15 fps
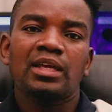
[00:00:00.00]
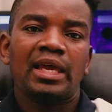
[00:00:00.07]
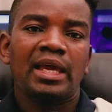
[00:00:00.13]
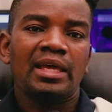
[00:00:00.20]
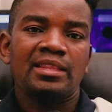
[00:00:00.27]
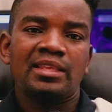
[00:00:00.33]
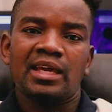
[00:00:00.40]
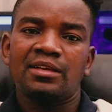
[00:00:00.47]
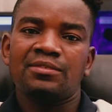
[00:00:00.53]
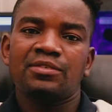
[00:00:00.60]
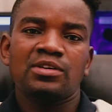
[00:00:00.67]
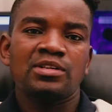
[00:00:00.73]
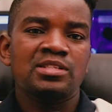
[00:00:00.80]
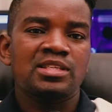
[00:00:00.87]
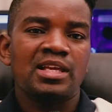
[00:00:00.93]
and the
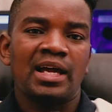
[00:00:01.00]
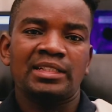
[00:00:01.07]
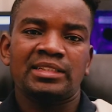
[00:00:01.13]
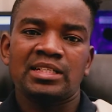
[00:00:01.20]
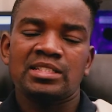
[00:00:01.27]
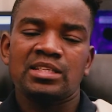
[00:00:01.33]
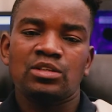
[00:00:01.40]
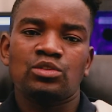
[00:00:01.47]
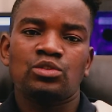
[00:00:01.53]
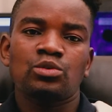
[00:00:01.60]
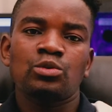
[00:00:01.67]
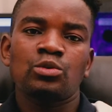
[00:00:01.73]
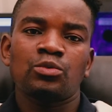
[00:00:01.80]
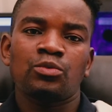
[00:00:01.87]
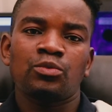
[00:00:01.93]
headphones are just a
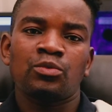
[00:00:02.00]
tool